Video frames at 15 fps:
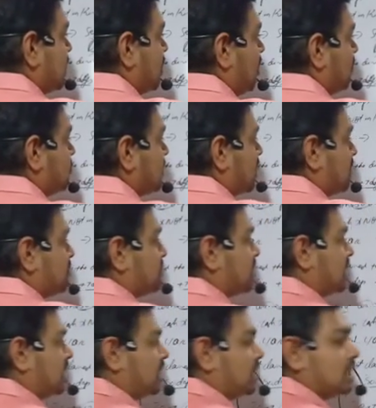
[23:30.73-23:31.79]
of the
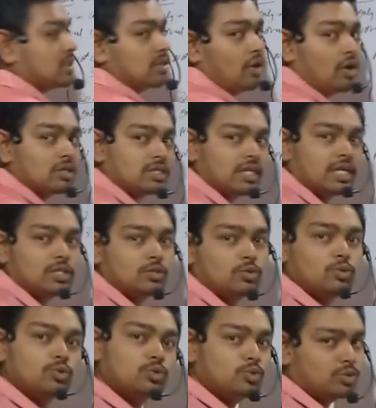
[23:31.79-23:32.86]
company is authorized
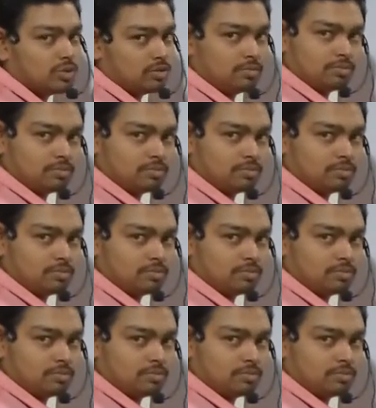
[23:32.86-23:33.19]
to do.